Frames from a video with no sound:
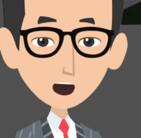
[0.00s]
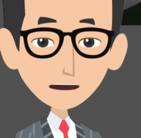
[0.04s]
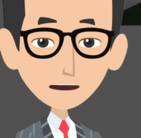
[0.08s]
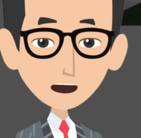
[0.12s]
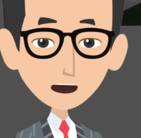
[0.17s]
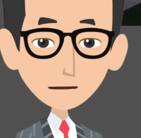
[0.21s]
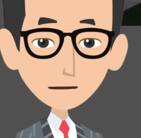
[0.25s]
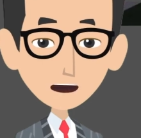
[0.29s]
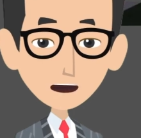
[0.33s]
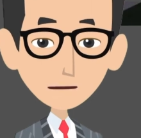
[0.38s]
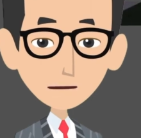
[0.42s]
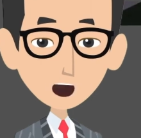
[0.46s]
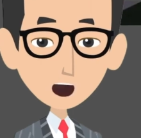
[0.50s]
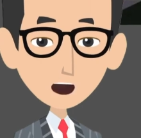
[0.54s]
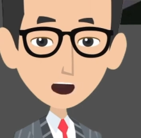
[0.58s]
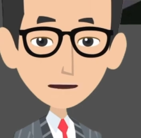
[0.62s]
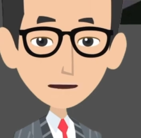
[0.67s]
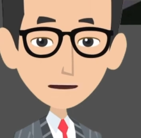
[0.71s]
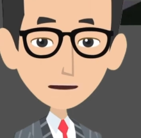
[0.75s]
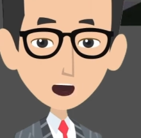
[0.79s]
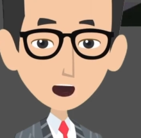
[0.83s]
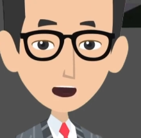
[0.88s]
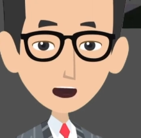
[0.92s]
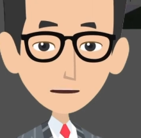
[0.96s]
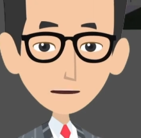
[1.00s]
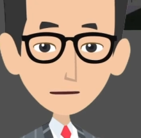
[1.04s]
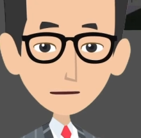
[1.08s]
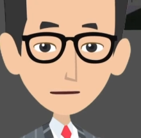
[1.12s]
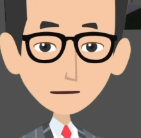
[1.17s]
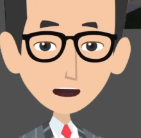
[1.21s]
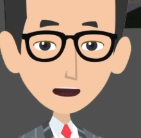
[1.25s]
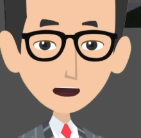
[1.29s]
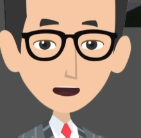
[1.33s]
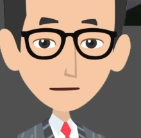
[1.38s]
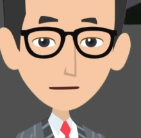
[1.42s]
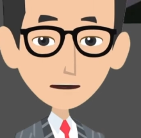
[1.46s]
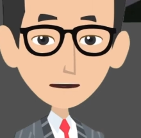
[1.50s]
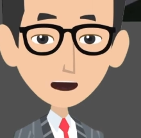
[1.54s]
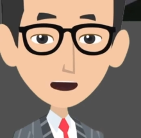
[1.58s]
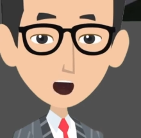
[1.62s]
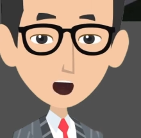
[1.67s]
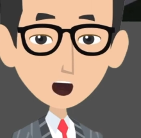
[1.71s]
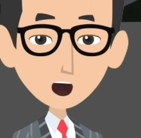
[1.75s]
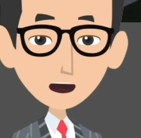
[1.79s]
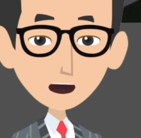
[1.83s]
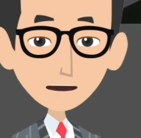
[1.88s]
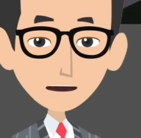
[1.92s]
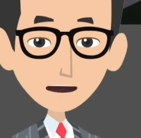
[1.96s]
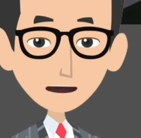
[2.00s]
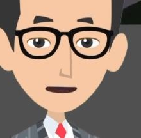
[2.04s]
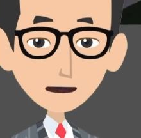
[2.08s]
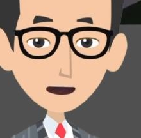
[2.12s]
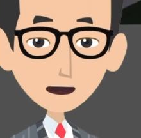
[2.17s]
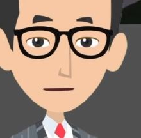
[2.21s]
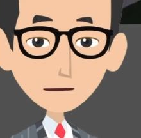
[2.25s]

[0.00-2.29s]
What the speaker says: the control account and above the work